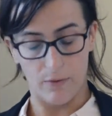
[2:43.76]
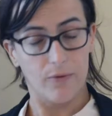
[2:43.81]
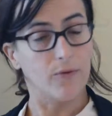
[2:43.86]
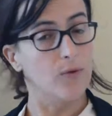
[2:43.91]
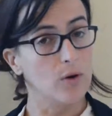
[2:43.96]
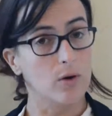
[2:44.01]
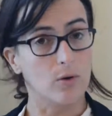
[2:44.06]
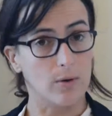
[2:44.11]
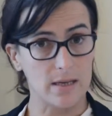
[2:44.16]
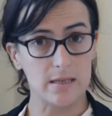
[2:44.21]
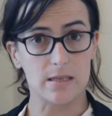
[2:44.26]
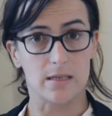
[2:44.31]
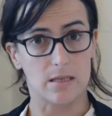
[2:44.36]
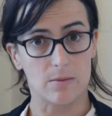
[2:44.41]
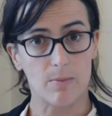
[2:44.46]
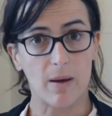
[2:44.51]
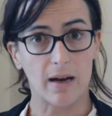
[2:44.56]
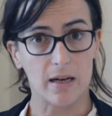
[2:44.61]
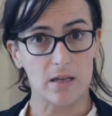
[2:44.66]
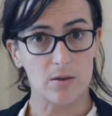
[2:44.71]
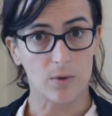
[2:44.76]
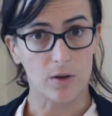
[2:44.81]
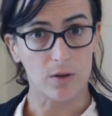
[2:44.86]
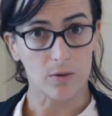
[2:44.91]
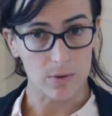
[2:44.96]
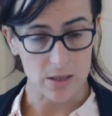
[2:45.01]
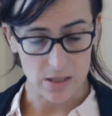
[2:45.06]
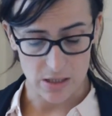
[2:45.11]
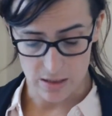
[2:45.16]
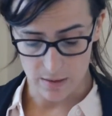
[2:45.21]
full crisis
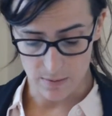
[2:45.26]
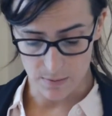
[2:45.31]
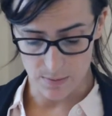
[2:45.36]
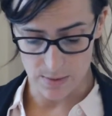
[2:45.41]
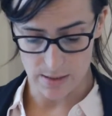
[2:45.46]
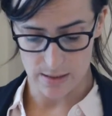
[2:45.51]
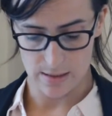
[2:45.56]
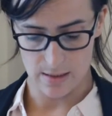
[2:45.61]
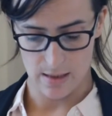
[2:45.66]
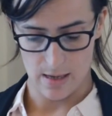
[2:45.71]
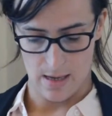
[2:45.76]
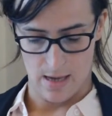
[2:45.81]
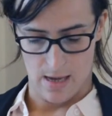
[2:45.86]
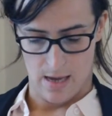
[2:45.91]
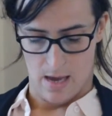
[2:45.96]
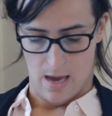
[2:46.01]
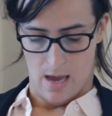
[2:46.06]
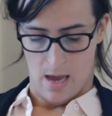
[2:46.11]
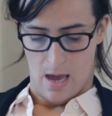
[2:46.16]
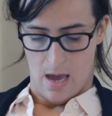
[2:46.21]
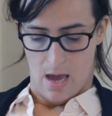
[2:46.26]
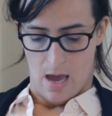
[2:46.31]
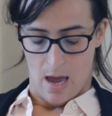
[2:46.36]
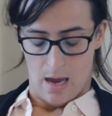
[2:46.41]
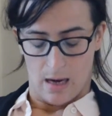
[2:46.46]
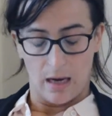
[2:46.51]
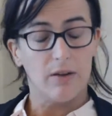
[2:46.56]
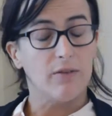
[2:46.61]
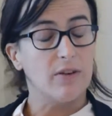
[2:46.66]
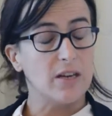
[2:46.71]
management regimes.
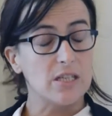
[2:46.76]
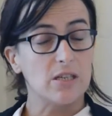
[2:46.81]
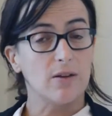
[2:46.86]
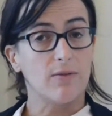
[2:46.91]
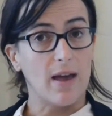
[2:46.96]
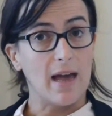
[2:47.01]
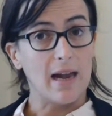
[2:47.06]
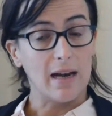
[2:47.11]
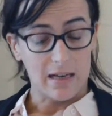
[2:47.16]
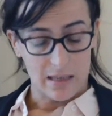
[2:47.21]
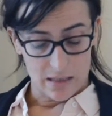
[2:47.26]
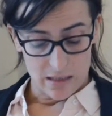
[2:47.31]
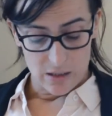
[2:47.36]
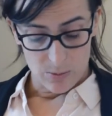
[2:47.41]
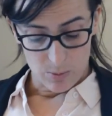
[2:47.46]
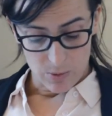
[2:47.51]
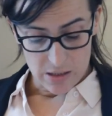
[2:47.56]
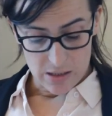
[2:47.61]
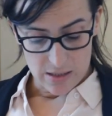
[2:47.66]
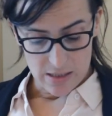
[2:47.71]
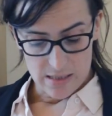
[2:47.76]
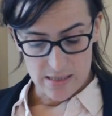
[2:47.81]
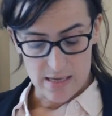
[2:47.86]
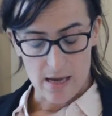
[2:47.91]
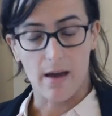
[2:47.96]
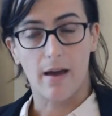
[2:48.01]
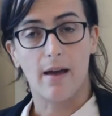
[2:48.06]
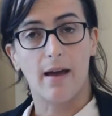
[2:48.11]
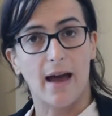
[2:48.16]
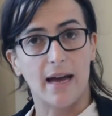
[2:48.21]
Invasive alien species
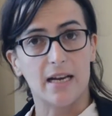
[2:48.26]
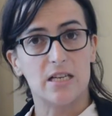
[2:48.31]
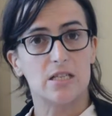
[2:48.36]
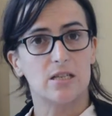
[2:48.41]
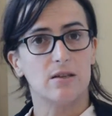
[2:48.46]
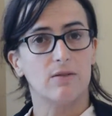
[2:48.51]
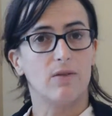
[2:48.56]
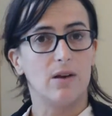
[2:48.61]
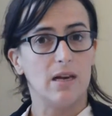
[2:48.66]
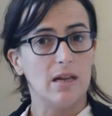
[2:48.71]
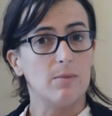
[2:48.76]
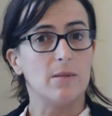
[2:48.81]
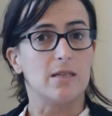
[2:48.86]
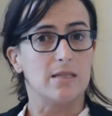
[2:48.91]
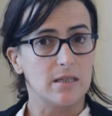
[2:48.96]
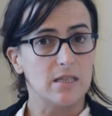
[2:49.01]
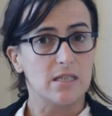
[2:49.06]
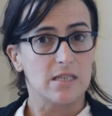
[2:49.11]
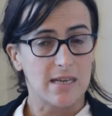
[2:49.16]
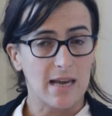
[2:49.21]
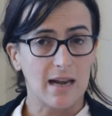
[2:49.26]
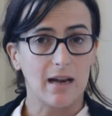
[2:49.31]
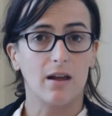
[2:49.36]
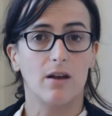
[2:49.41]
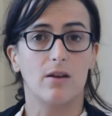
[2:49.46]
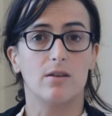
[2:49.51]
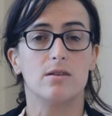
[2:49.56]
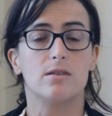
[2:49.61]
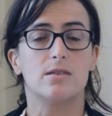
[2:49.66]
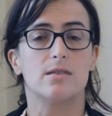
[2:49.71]
achieve limited
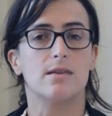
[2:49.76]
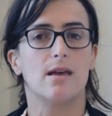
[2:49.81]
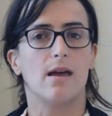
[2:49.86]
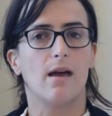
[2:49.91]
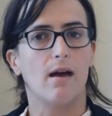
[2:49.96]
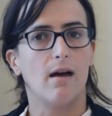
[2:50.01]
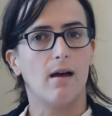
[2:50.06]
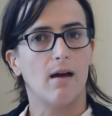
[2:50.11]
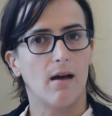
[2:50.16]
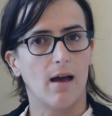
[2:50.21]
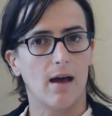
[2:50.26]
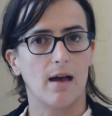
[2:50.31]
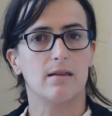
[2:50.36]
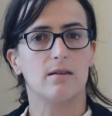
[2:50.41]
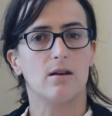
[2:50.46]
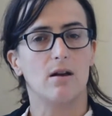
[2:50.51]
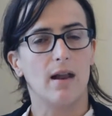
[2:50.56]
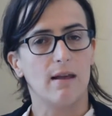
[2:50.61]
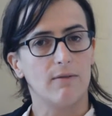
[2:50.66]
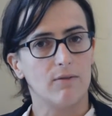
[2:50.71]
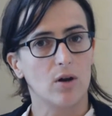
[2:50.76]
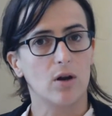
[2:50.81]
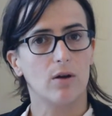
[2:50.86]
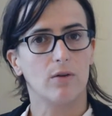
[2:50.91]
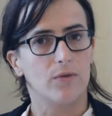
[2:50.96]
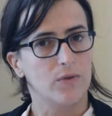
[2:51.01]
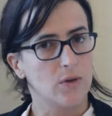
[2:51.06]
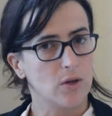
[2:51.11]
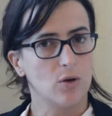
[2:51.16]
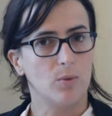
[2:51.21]
salience at the level
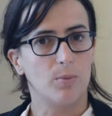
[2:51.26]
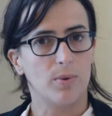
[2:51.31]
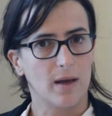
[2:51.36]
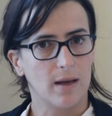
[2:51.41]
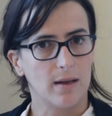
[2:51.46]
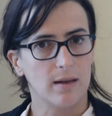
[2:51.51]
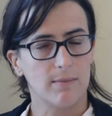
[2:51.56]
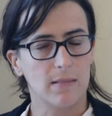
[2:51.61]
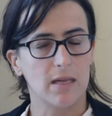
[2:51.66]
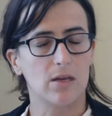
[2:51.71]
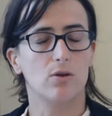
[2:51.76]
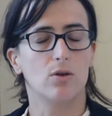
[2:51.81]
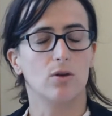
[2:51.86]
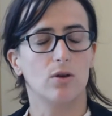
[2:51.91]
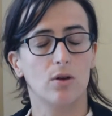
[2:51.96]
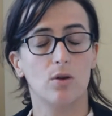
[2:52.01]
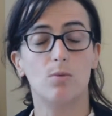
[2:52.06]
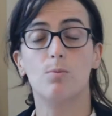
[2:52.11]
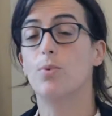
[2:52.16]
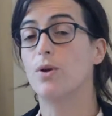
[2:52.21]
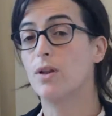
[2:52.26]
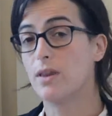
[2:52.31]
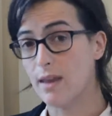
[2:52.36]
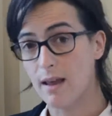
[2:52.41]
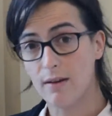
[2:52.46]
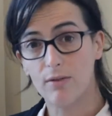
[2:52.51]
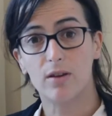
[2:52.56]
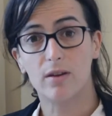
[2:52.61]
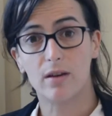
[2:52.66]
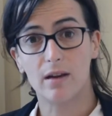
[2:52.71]
of European Union, but
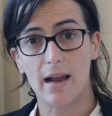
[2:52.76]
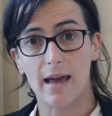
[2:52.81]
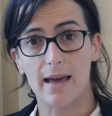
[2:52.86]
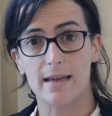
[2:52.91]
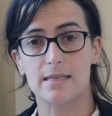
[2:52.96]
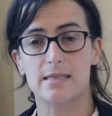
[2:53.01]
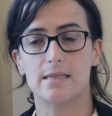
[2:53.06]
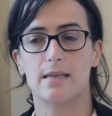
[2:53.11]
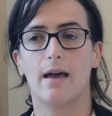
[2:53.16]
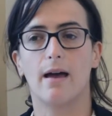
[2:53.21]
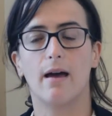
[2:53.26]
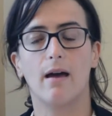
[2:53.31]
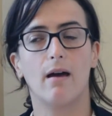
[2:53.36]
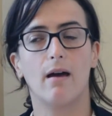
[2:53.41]
nevertheless